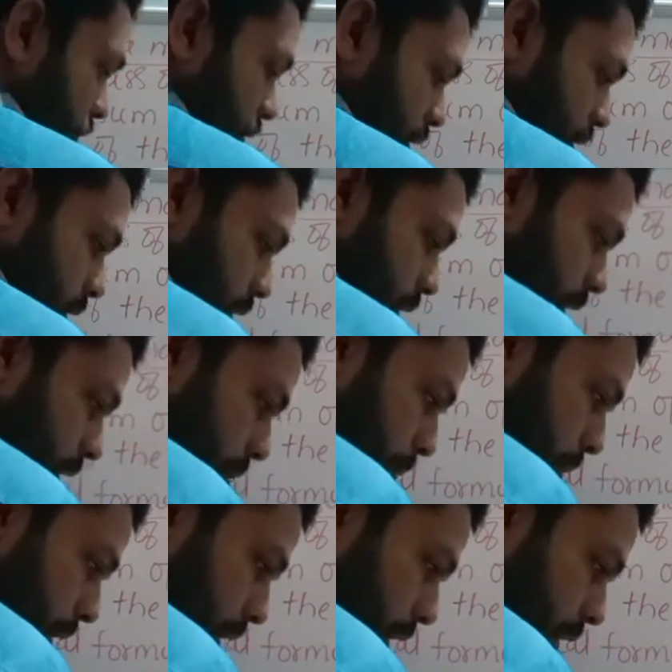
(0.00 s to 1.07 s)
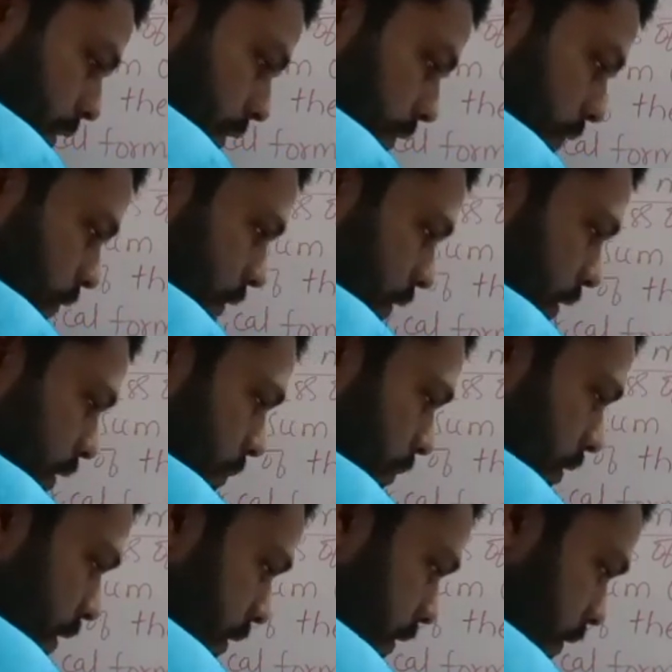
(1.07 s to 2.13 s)
in the empirical
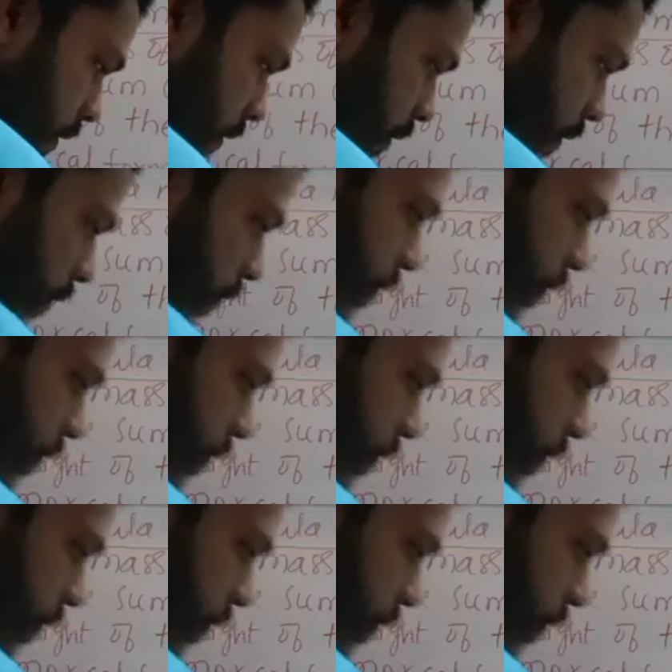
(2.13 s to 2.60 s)
formula of